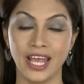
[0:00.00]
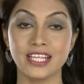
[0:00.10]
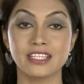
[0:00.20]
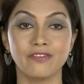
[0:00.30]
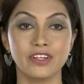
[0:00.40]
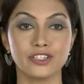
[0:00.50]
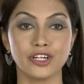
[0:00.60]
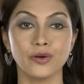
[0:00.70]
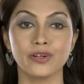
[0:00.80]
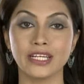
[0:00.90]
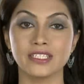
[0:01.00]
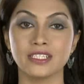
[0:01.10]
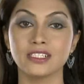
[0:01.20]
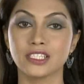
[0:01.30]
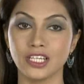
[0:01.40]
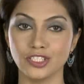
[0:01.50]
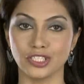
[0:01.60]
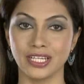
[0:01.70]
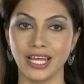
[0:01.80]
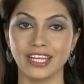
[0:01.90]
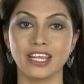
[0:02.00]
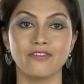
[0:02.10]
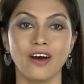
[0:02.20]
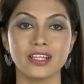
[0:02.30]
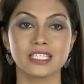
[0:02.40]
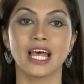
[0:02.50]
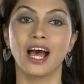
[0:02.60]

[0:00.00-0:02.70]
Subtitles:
is a vitreo-retinal surgeon at Advanced